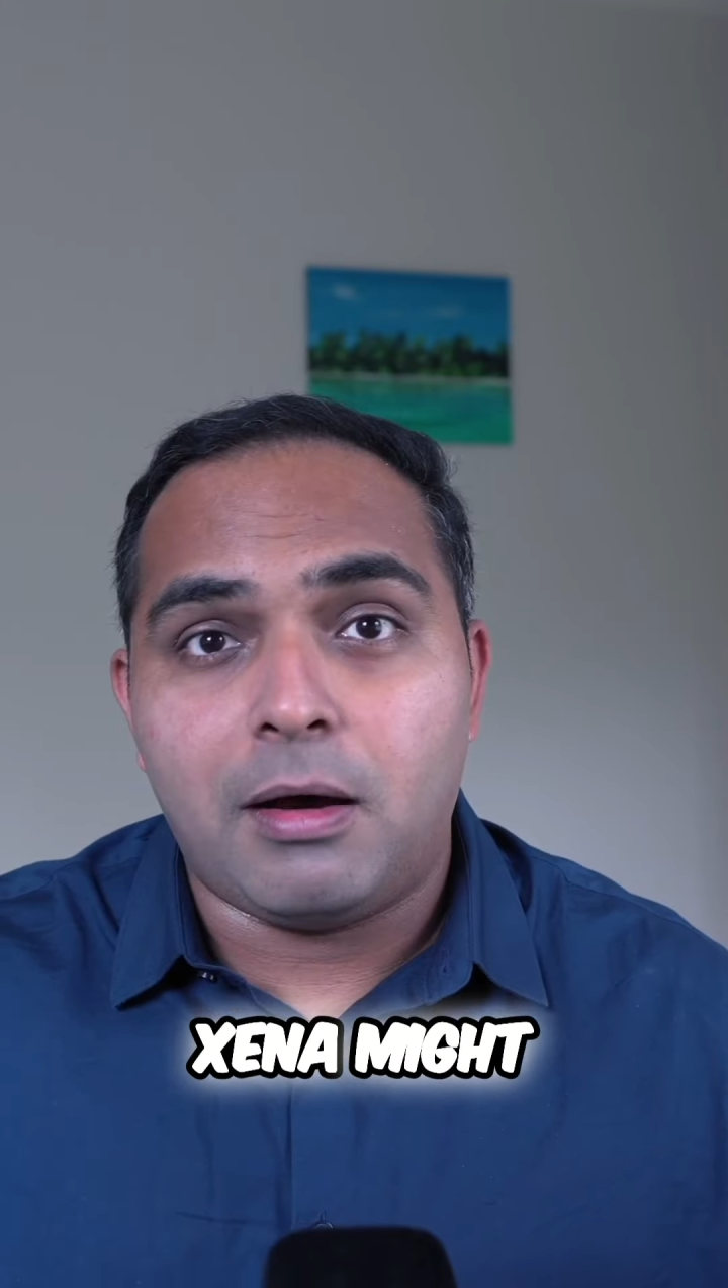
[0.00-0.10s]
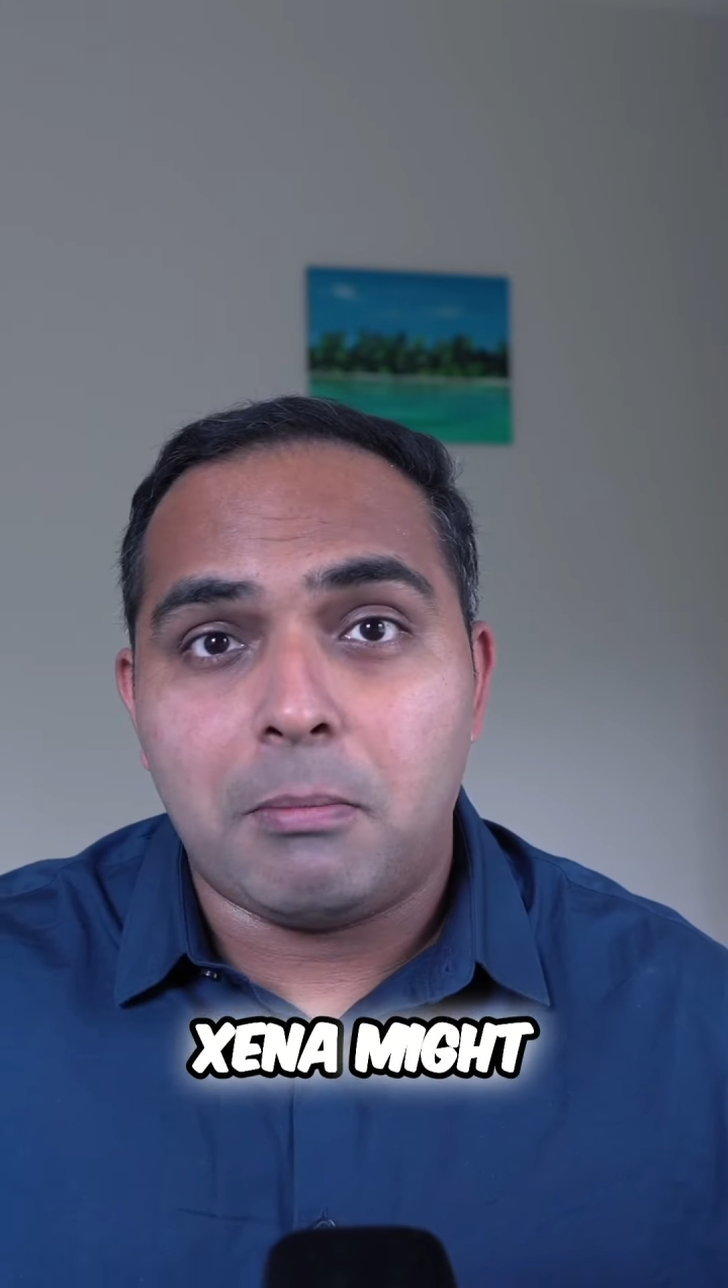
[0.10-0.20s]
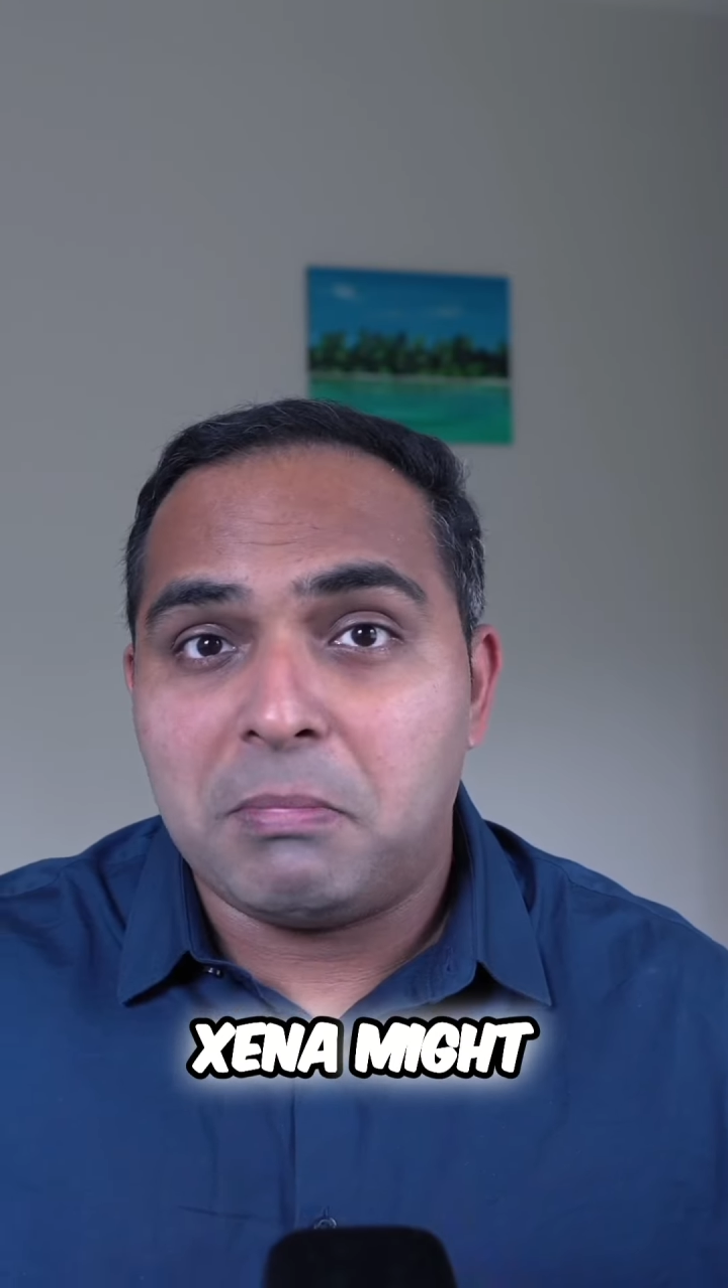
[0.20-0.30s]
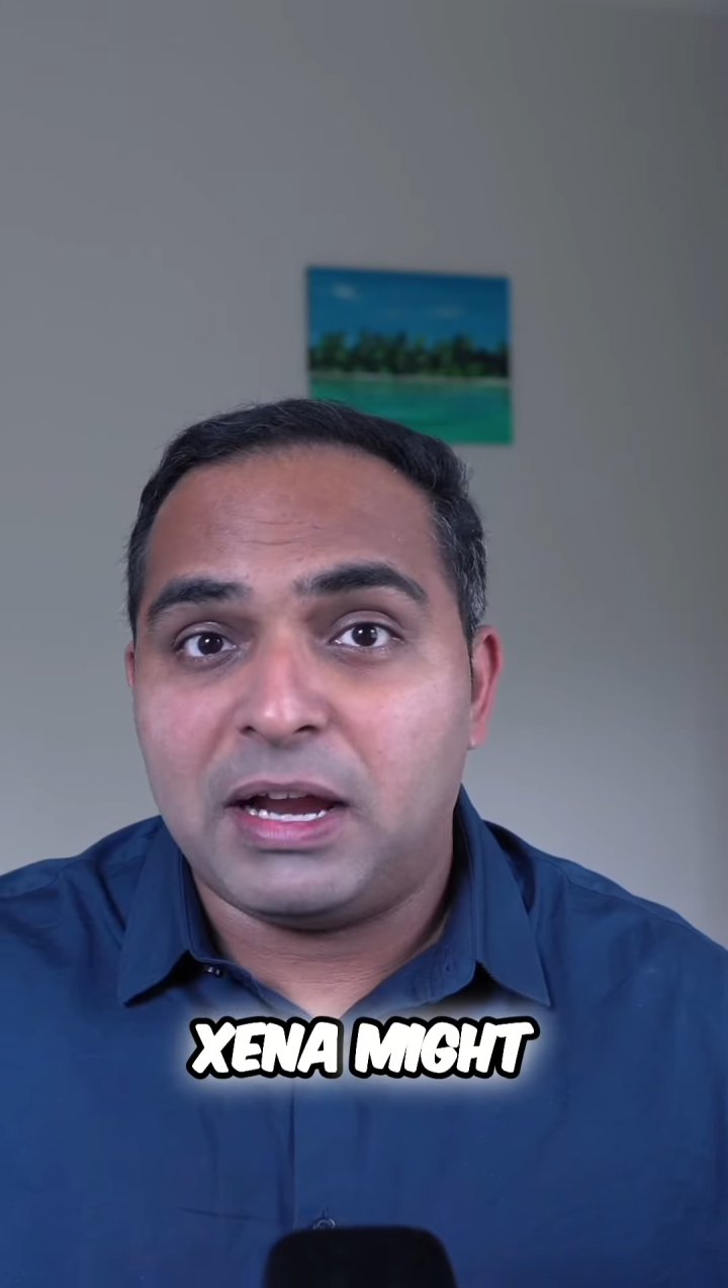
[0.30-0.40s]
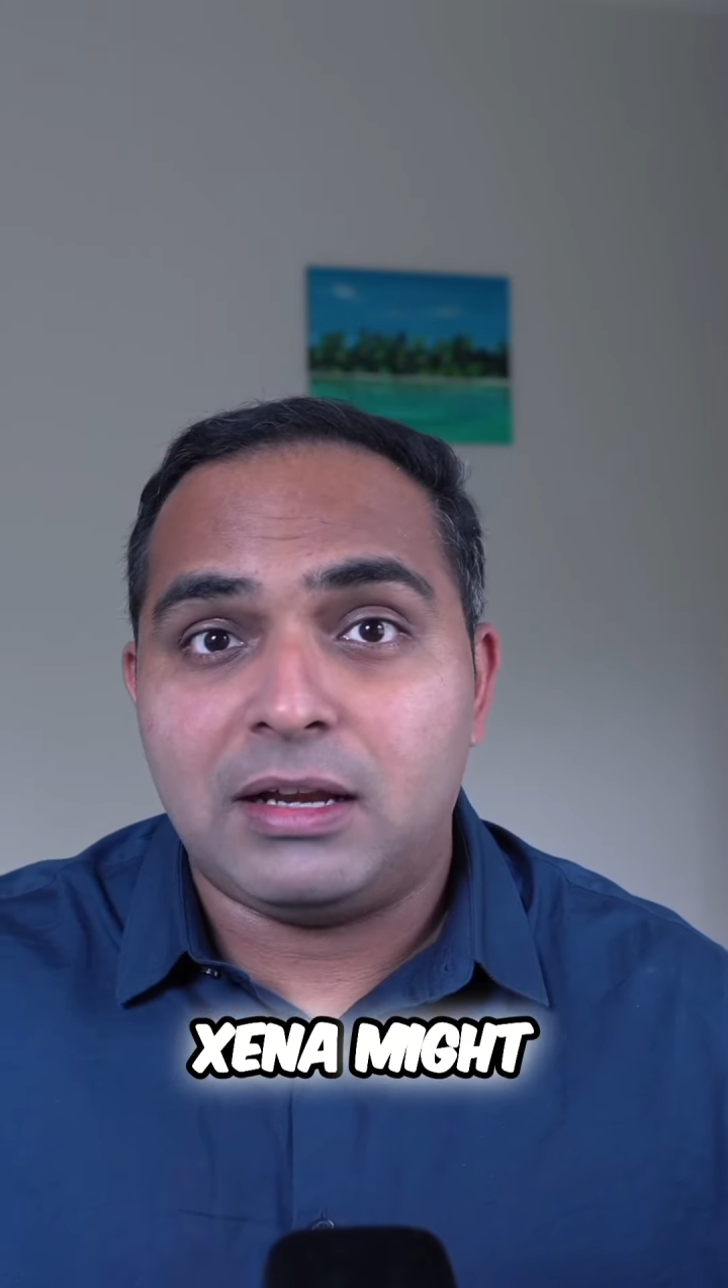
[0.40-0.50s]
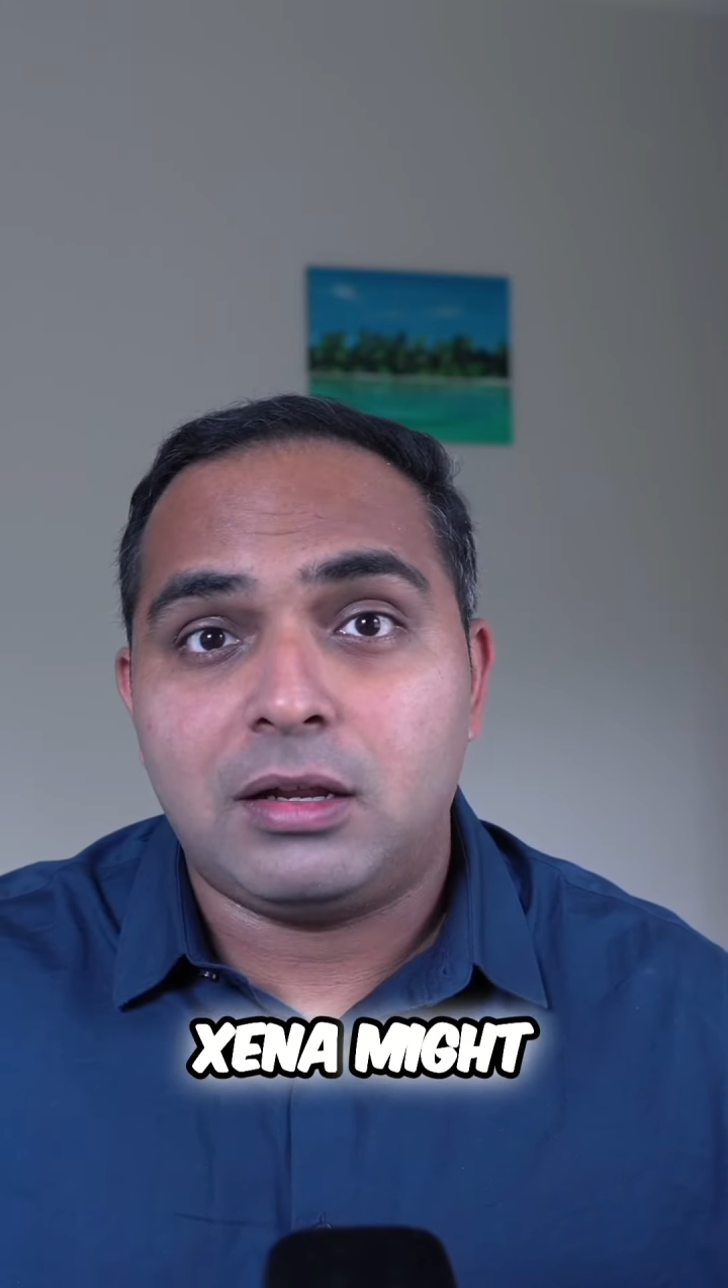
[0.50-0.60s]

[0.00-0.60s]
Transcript: might